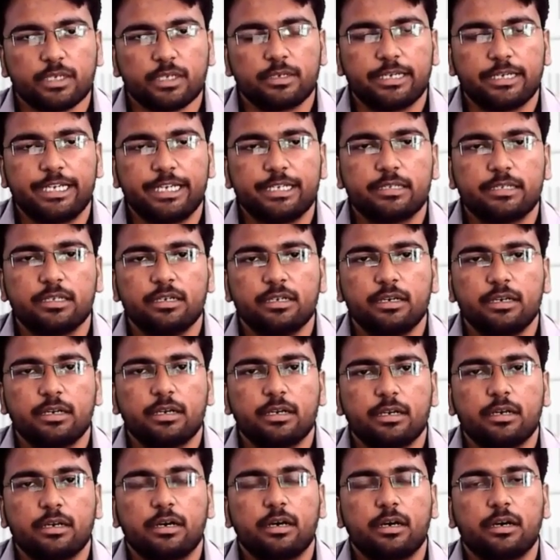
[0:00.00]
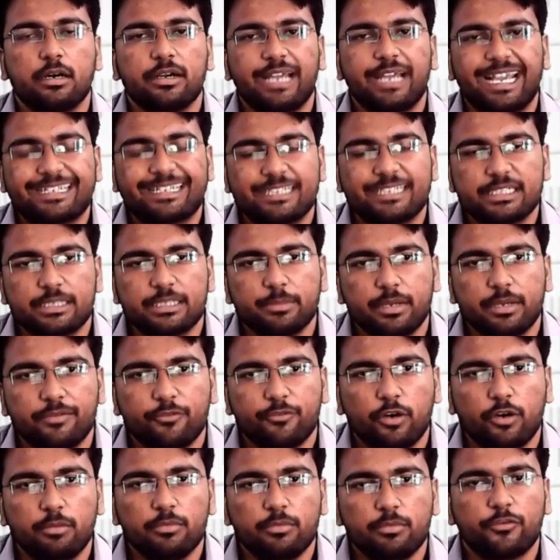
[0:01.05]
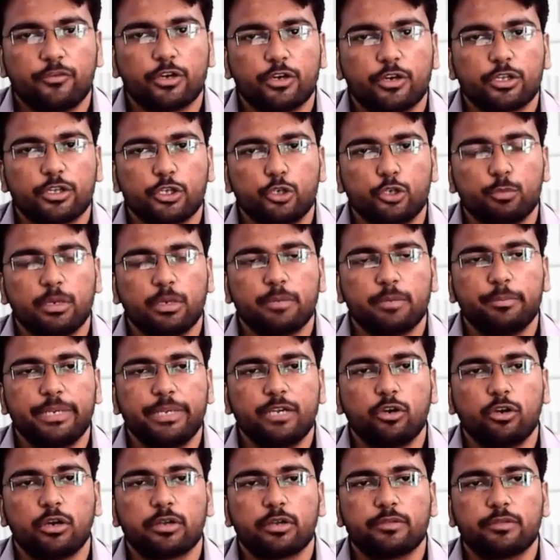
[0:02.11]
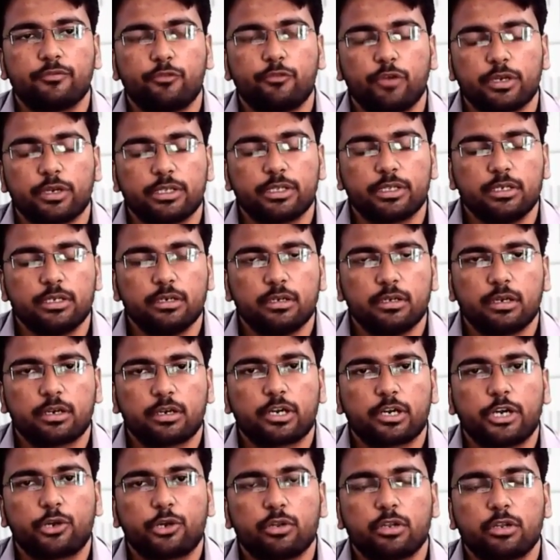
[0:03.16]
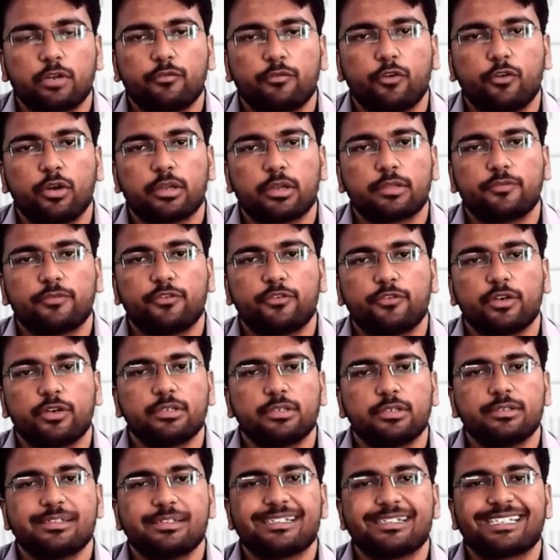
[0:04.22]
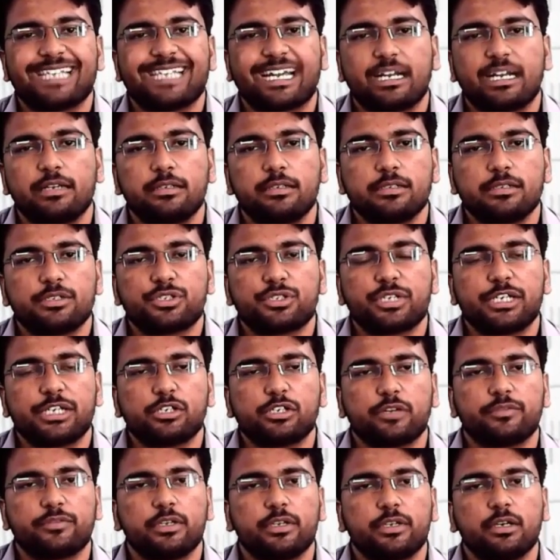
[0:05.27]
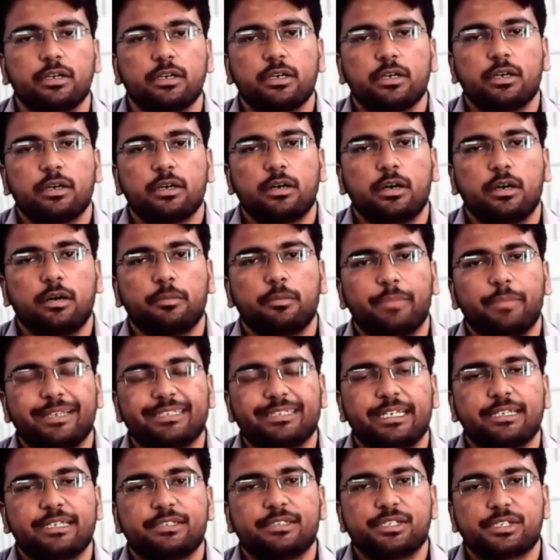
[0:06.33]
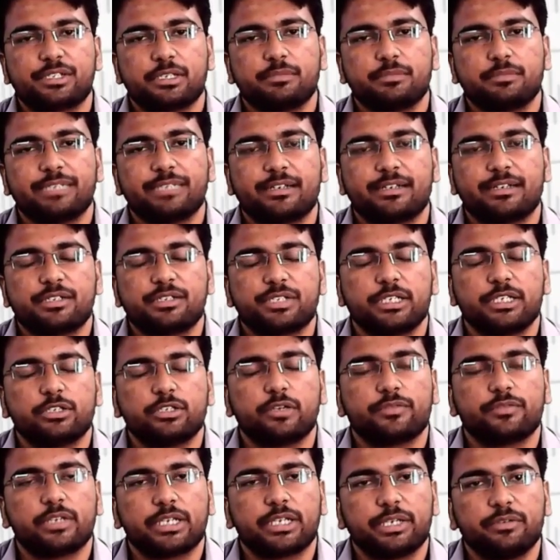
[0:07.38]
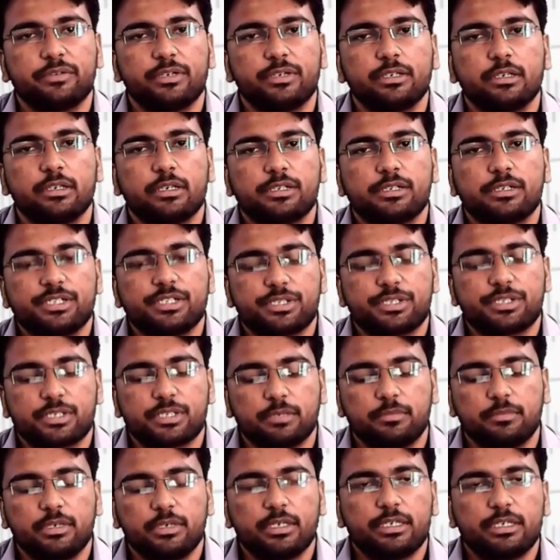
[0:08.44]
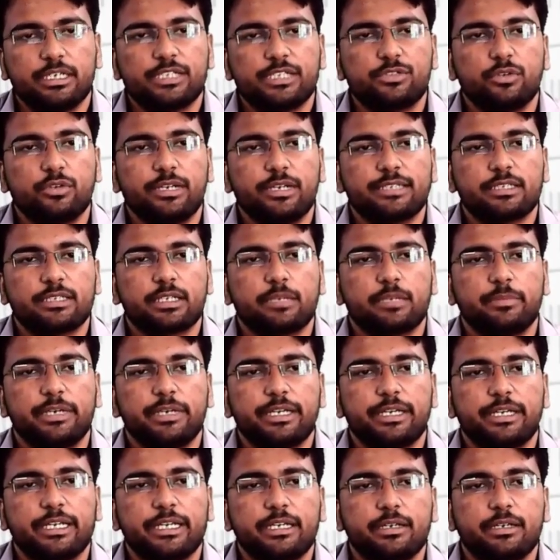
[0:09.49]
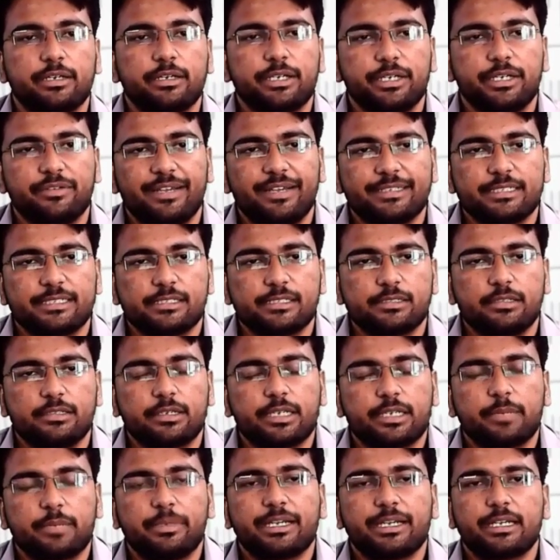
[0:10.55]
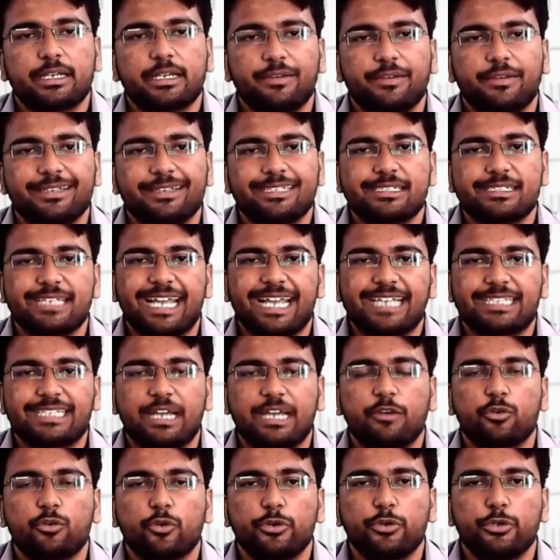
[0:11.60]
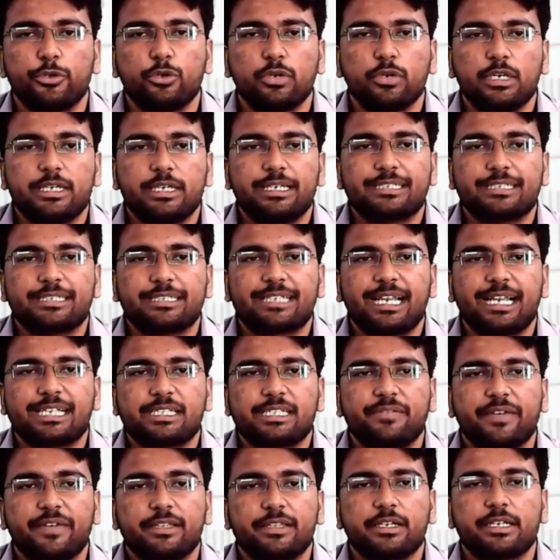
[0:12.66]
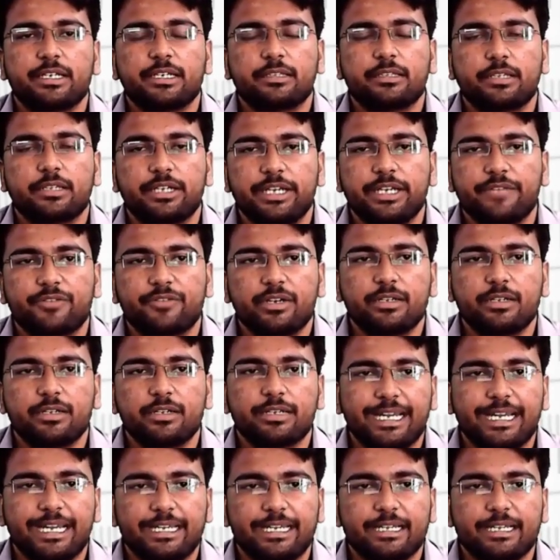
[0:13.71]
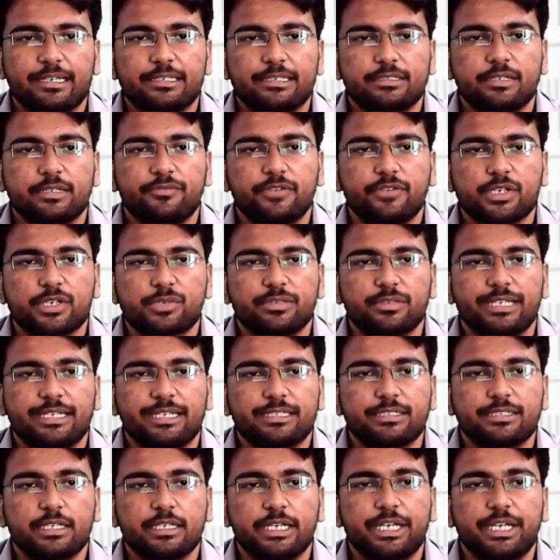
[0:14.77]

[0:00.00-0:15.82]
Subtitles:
in the accessible form for the human being or for the controller, or for the second stage of the measuring system, second stage of the given system, is known as a terminating devices. The terminating devices, as I have told you, is classified into three different categories. The first one, that is the